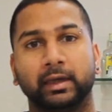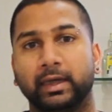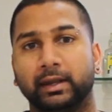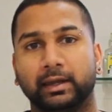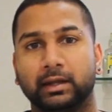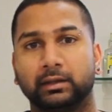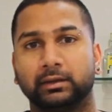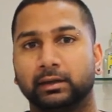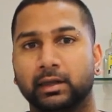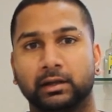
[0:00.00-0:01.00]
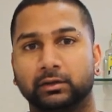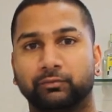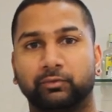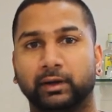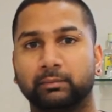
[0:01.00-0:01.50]
hitting anything hitting the
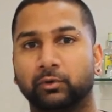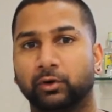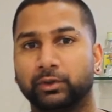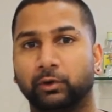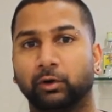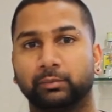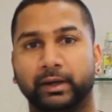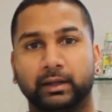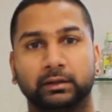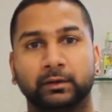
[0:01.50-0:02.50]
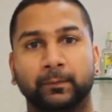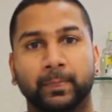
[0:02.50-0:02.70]
frame or the oil pan